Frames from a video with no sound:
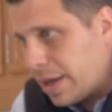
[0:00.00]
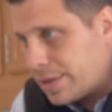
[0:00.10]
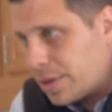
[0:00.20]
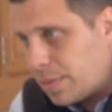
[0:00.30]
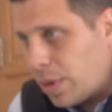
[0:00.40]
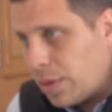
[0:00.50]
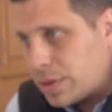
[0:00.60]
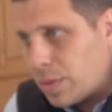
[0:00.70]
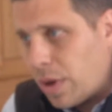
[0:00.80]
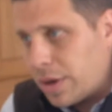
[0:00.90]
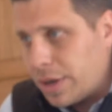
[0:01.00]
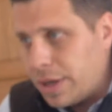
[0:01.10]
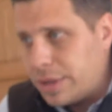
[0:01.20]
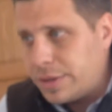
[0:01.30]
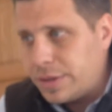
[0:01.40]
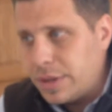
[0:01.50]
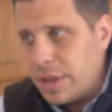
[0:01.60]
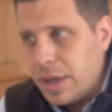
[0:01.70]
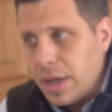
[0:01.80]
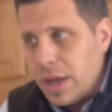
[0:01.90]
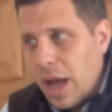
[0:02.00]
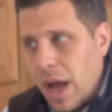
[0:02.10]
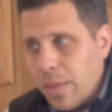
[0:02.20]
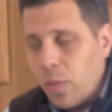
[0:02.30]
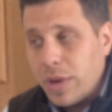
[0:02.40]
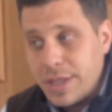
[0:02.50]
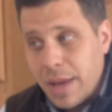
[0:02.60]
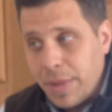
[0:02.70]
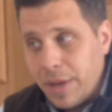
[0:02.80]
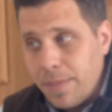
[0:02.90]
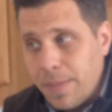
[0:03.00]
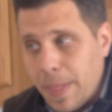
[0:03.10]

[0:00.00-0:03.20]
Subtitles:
And so both those water heaters. What does that mean?